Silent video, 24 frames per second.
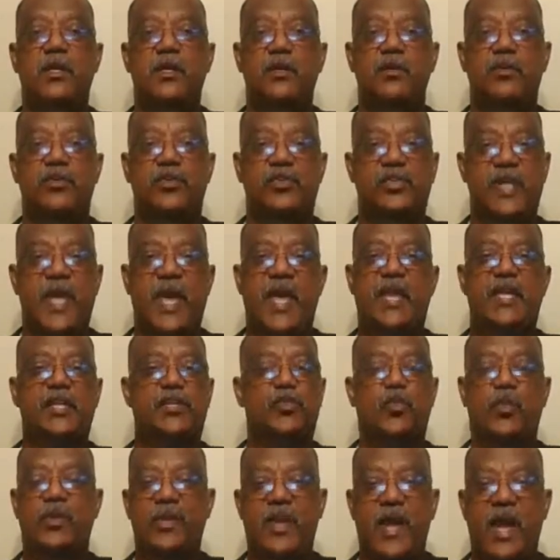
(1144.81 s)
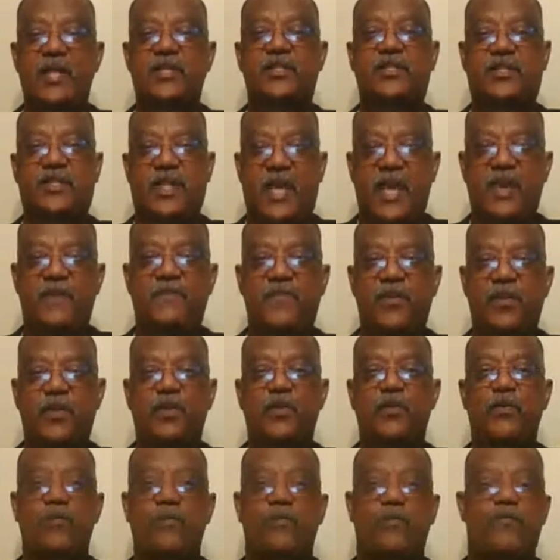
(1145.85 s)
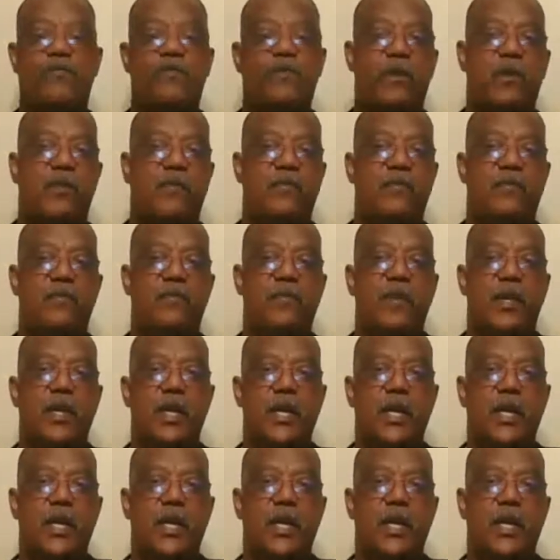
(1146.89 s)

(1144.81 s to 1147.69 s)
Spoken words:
your status would not save you from